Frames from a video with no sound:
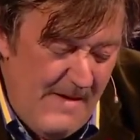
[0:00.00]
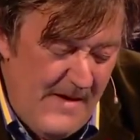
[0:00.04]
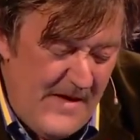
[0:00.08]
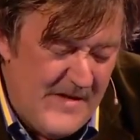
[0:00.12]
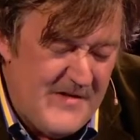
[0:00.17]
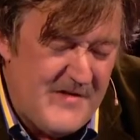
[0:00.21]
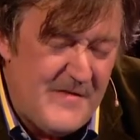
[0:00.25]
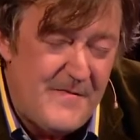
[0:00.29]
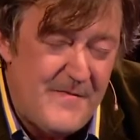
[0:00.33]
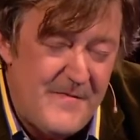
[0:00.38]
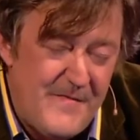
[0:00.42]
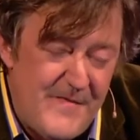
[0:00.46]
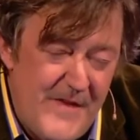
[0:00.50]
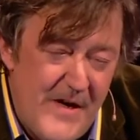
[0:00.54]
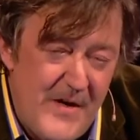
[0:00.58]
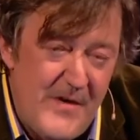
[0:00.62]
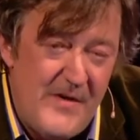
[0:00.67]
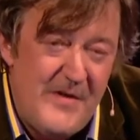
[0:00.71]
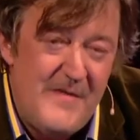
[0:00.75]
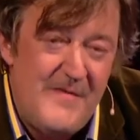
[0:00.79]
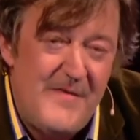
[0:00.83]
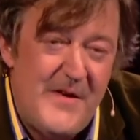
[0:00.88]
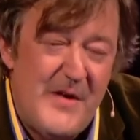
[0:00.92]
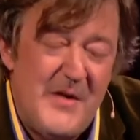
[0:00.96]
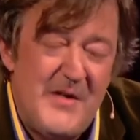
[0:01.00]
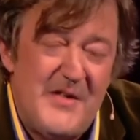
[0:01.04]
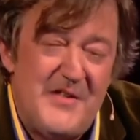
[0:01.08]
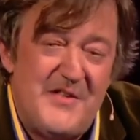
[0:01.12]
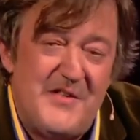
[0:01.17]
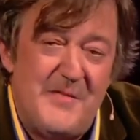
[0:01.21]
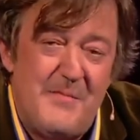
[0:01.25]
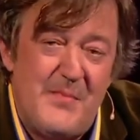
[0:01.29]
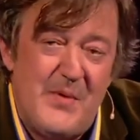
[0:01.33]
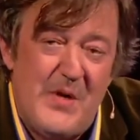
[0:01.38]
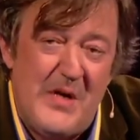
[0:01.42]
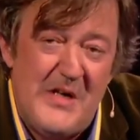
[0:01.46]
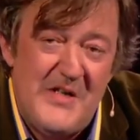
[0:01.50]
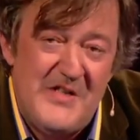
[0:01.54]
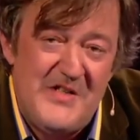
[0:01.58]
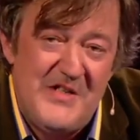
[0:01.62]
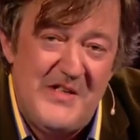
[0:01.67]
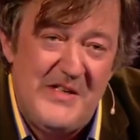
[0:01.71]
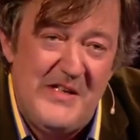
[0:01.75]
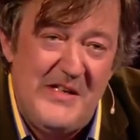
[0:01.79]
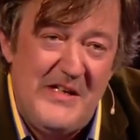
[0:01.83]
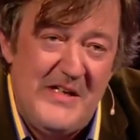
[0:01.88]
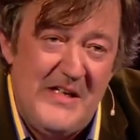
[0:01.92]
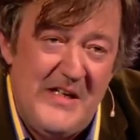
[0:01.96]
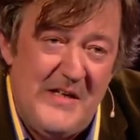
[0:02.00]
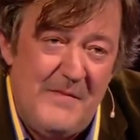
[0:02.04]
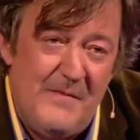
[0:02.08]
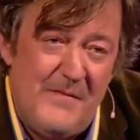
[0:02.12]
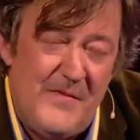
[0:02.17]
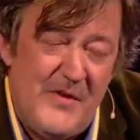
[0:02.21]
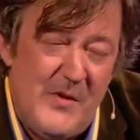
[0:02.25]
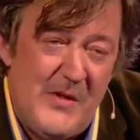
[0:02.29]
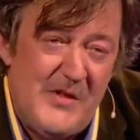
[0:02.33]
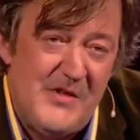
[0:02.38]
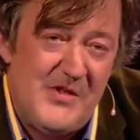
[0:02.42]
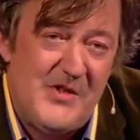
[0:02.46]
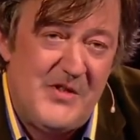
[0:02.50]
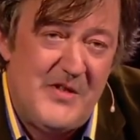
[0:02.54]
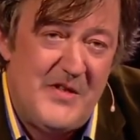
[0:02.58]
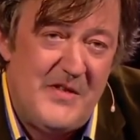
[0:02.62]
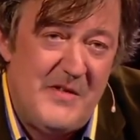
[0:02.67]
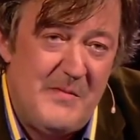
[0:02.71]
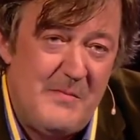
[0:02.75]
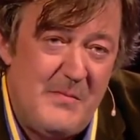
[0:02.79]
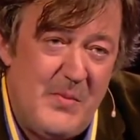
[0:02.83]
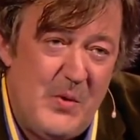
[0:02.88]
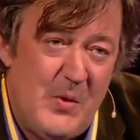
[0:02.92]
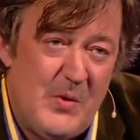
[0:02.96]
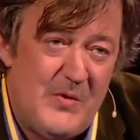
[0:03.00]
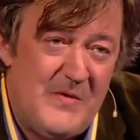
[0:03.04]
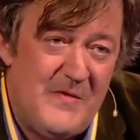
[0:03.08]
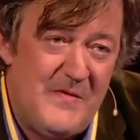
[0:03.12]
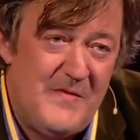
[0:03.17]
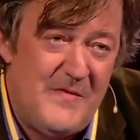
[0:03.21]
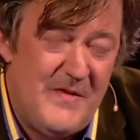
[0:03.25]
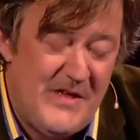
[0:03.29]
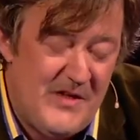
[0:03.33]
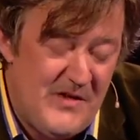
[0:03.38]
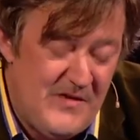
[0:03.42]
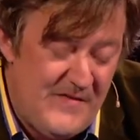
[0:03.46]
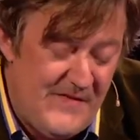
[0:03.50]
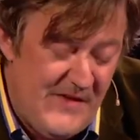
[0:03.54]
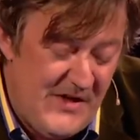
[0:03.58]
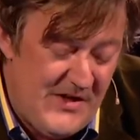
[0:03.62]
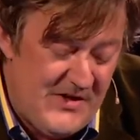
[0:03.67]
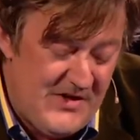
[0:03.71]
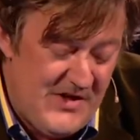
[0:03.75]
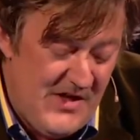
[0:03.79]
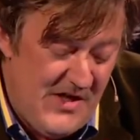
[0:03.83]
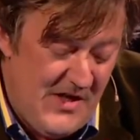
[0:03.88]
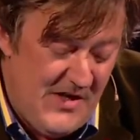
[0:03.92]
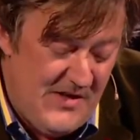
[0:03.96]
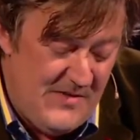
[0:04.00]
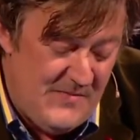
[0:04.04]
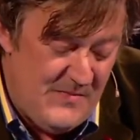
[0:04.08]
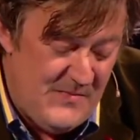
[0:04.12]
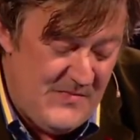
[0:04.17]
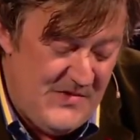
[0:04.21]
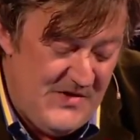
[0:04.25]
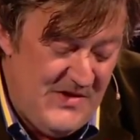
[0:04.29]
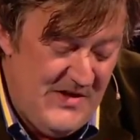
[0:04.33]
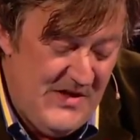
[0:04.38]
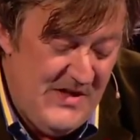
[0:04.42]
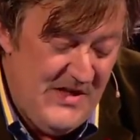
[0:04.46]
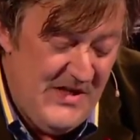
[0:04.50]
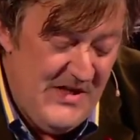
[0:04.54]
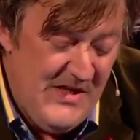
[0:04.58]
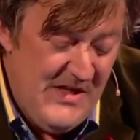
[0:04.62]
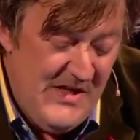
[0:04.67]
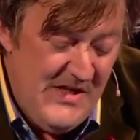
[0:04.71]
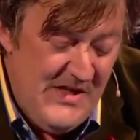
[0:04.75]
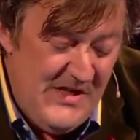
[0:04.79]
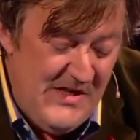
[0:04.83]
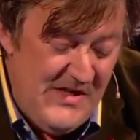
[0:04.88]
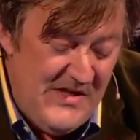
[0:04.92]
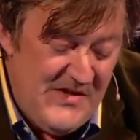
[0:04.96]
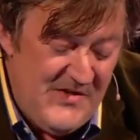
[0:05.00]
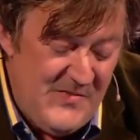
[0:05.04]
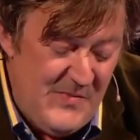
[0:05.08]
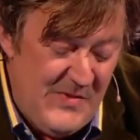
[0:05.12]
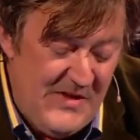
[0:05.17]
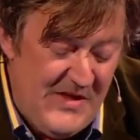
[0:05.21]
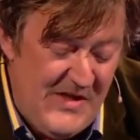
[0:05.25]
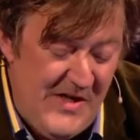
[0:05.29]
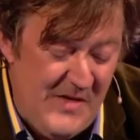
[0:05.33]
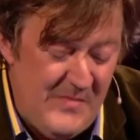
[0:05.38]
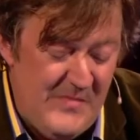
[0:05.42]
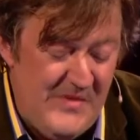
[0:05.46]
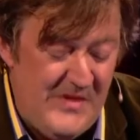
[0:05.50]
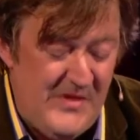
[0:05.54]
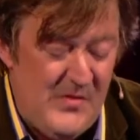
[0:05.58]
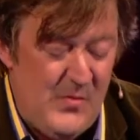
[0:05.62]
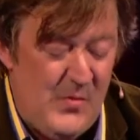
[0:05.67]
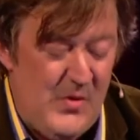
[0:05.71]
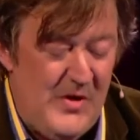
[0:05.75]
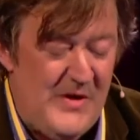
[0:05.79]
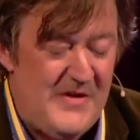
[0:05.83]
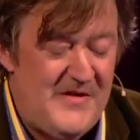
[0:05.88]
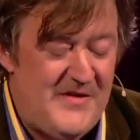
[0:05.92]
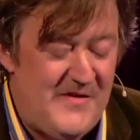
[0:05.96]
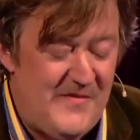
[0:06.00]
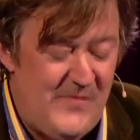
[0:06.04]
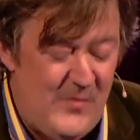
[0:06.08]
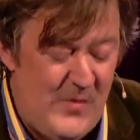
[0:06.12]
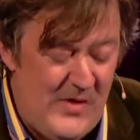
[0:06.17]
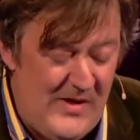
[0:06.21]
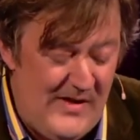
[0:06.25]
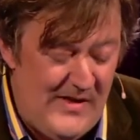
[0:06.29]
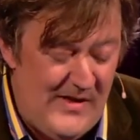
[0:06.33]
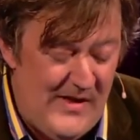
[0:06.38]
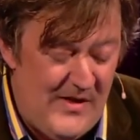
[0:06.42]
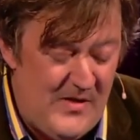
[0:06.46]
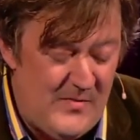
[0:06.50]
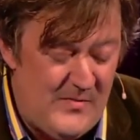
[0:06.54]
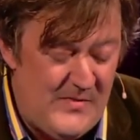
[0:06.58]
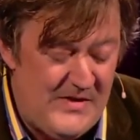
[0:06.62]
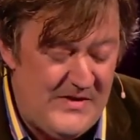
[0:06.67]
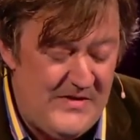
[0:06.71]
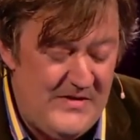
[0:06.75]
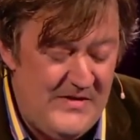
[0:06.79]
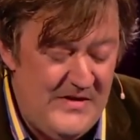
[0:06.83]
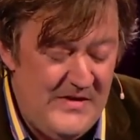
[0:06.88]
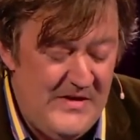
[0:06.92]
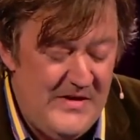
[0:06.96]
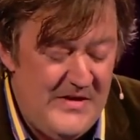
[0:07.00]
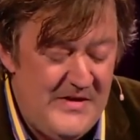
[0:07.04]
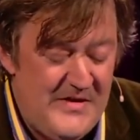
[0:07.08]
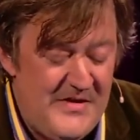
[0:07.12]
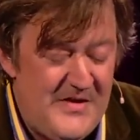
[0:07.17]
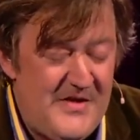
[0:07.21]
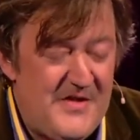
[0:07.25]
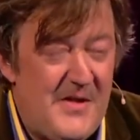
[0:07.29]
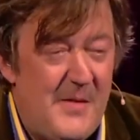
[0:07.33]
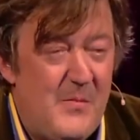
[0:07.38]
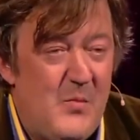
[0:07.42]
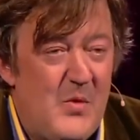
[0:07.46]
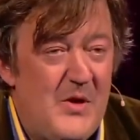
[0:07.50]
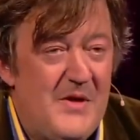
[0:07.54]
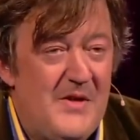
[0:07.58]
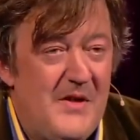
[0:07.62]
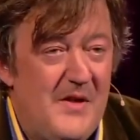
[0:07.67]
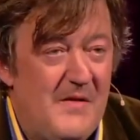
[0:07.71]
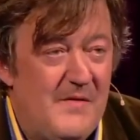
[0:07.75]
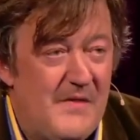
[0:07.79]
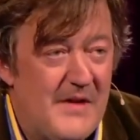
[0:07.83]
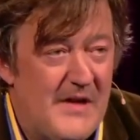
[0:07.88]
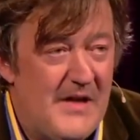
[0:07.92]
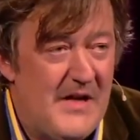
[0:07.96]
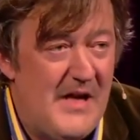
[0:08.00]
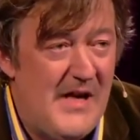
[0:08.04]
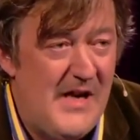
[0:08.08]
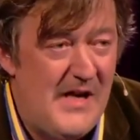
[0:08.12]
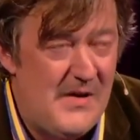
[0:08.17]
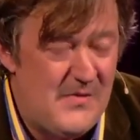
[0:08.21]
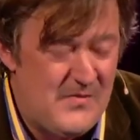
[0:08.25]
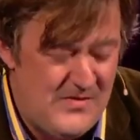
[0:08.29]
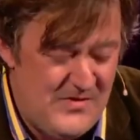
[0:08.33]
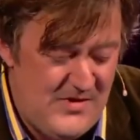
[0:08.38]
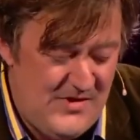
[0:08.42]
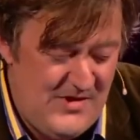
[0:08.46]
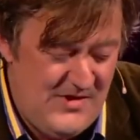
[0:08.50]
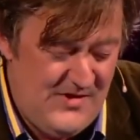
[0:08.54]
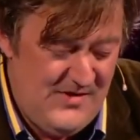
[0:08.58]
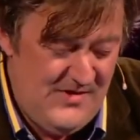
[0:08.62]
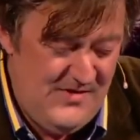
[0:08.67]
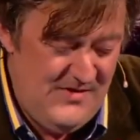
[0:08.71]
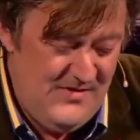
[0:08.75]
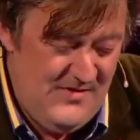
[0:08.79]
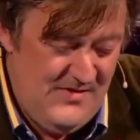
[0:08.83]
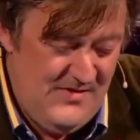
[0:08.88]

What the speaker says: as a very, very surprisingly influential and important figure of our times. He has become, in the words of Willie Loman, someone of account.